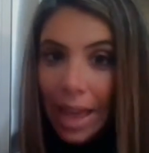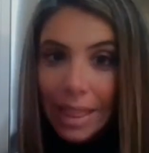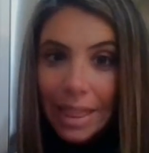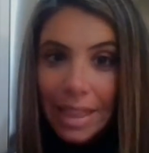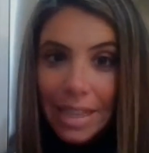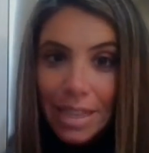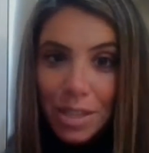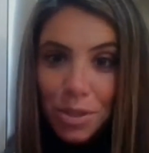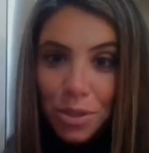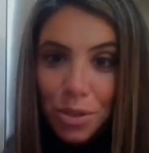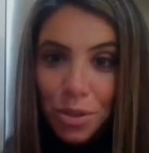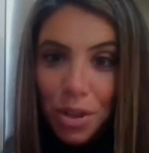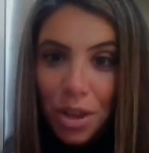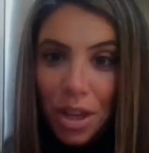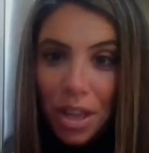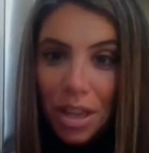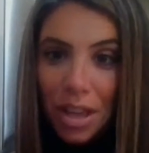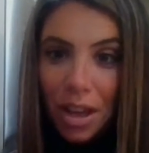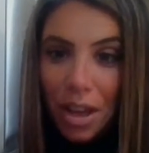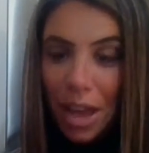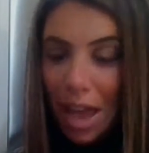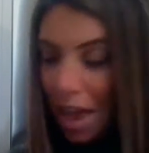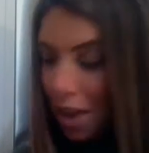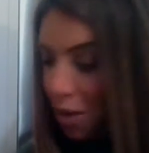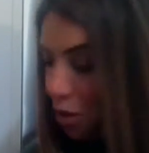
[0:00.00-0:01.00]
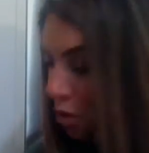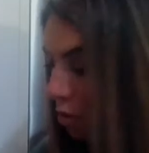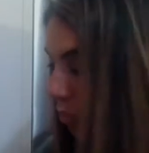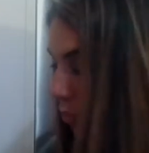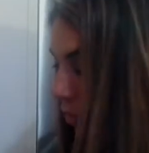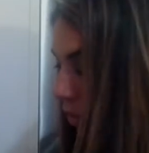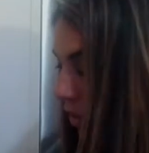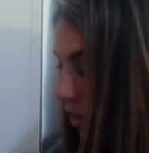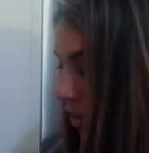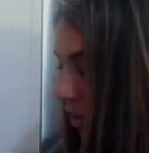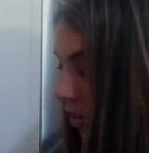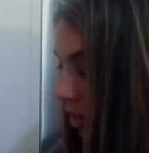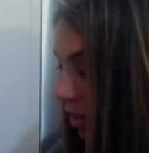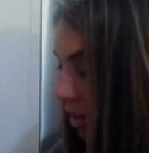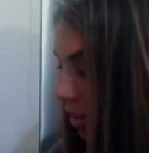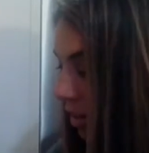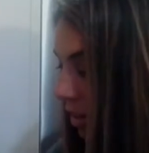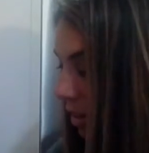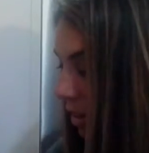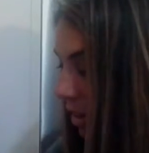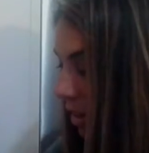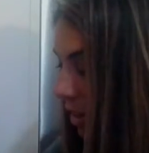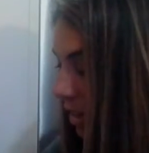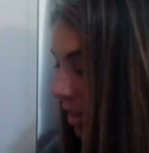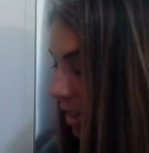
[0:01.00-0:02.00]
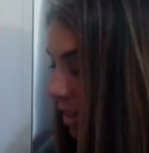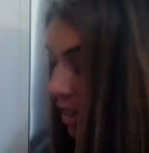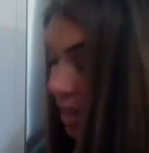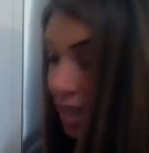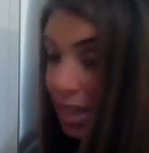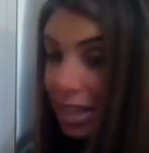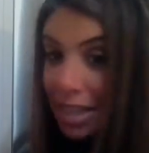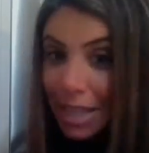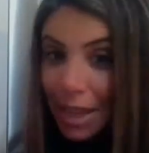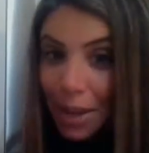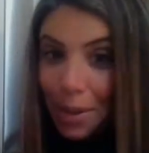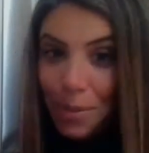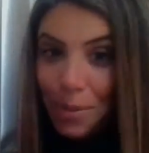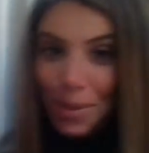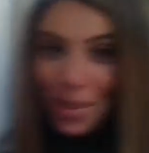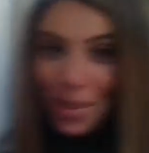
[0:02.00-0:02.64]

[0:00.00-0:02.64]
head over to the sink